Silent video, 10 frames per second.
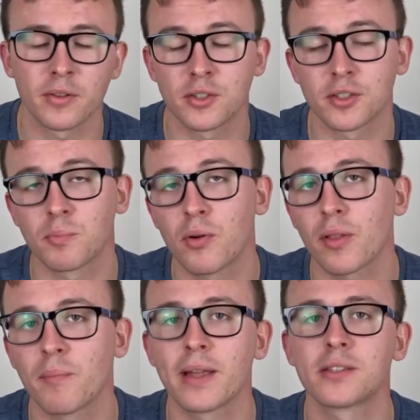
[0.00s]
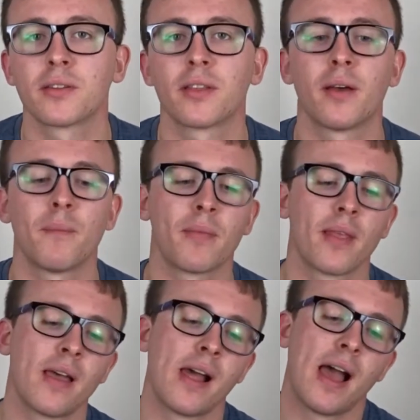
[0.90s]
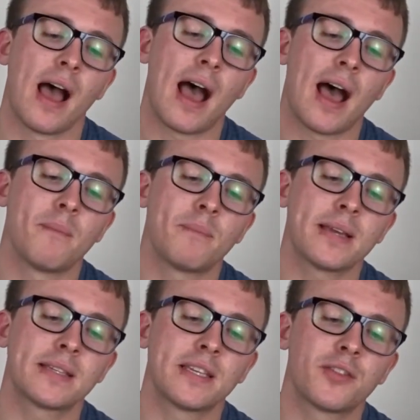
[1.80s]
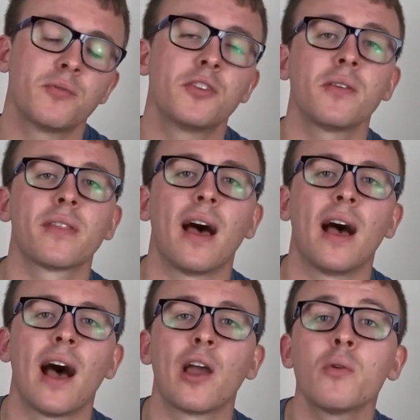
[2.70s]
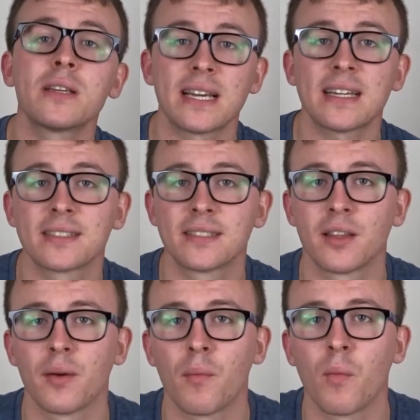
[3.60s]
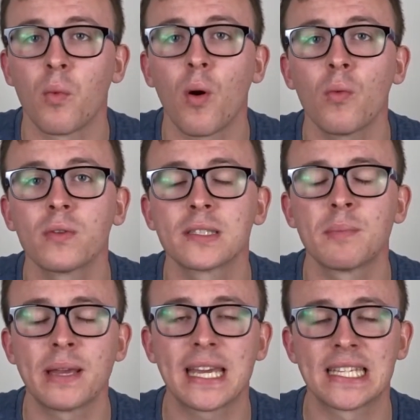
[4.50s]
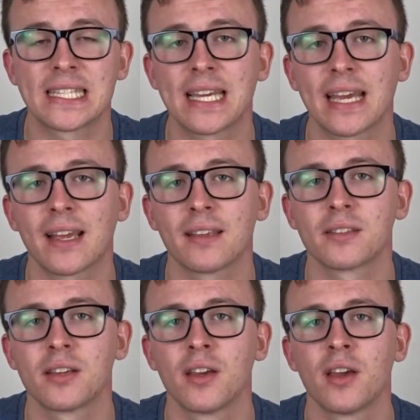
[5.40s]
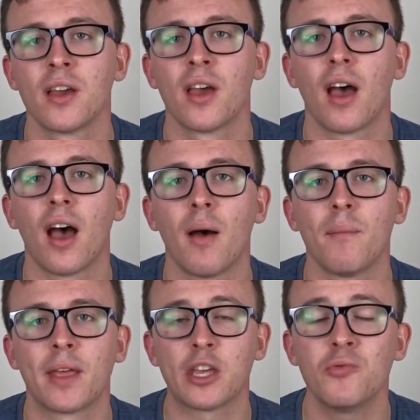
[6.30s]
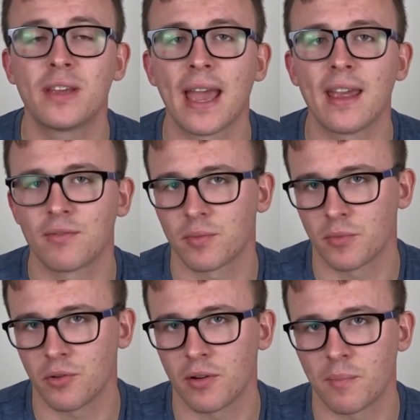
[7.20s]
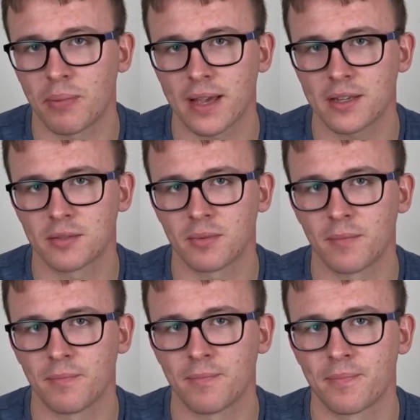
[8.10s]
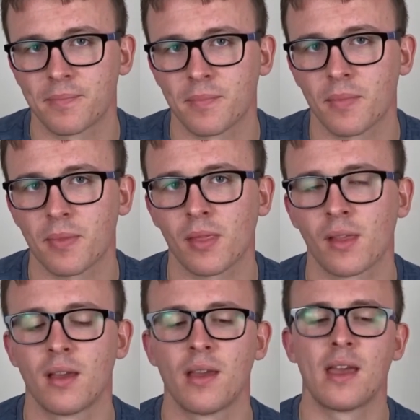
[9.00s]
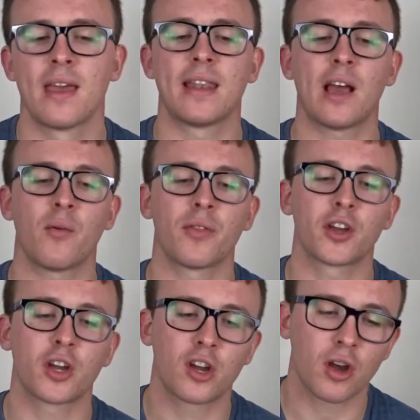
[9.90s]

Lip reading: to support them, mentor them. And basically, through doing that, I always asked them, what was the biggest things that you gained from doing a placement? Now, the